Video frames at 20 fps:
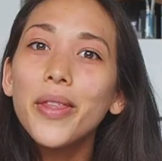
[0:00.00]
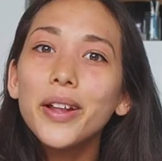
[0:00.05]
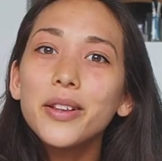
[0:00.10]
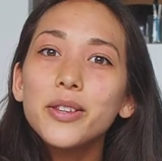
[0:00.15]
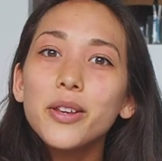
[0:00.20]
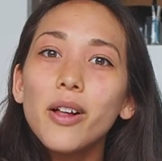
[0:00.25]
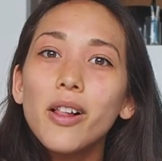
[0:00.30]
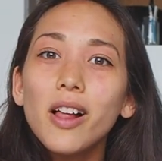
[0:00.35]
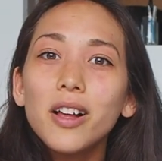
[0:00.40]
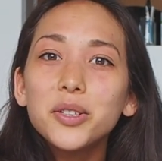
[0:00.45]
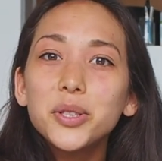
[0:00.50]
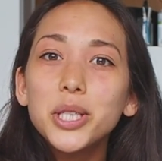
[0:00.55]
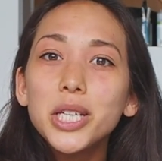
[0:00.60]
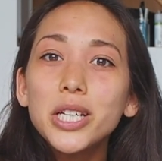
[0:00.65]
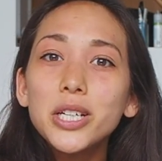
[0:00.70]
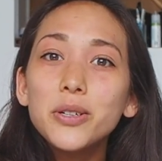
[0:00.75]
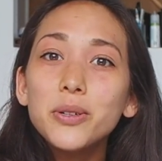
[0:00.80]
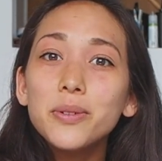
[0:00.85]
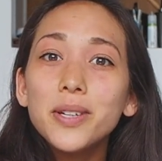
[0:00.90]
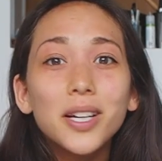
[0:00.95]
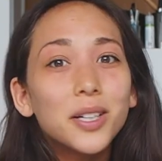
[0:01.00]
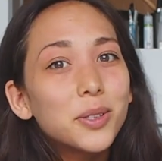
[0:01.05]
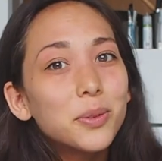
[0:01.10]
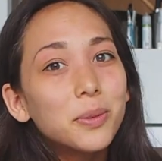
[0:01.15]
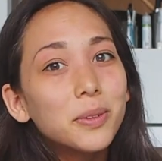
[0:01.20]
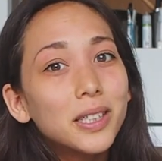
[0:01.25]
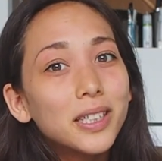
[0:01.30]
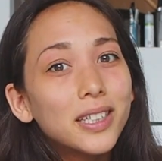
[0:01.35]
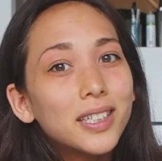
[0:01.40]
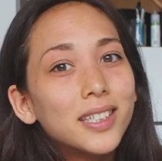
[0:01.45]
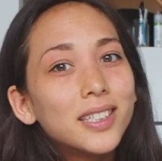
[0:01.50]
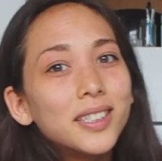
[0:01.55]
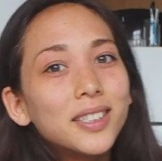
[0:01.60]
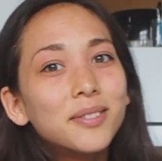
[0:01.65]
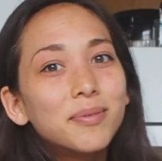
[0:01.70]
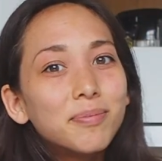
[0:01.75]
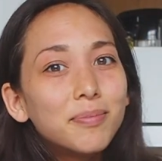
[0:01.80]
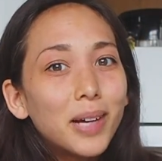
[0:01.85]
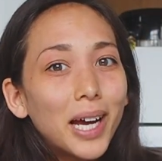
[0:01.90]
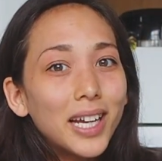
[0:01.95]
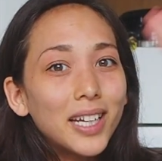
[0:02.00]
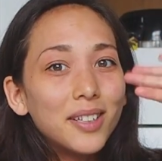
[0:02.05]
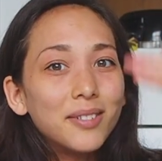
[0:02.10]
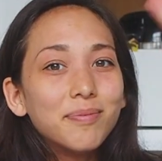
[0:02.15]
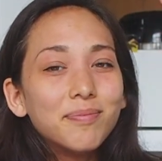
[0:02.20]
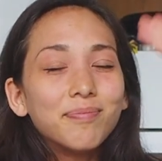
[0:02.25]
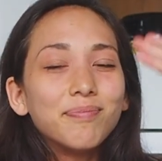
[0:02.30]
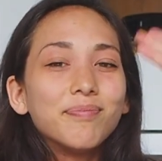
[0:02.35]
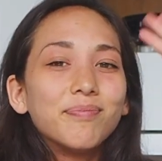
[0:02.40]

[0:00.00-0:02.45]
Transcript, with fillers: That's all. I'll see you next week. Bye.